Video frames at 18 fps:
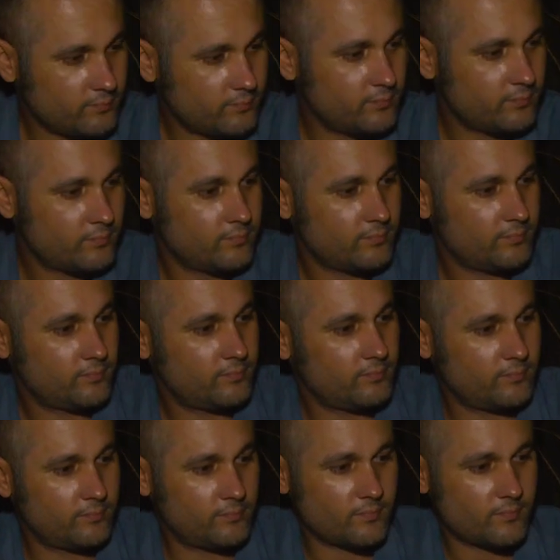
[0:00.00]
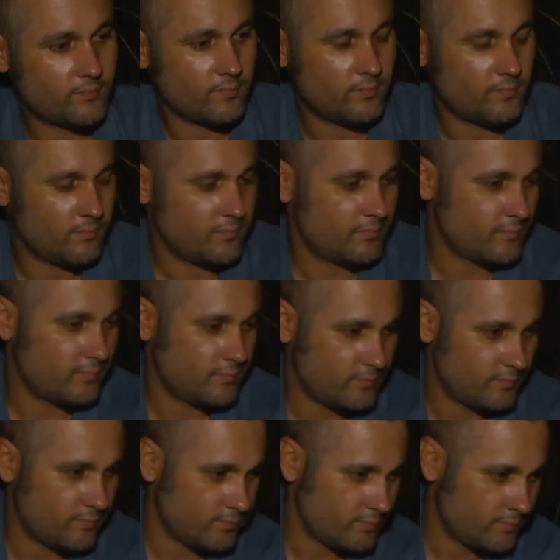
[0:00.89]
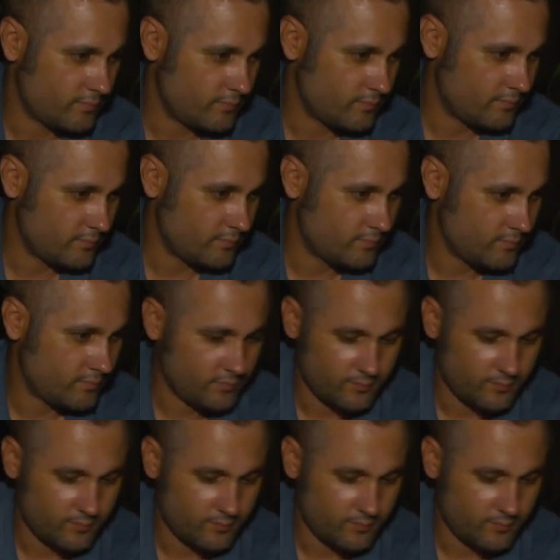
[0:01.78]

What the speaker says: (no one is talking)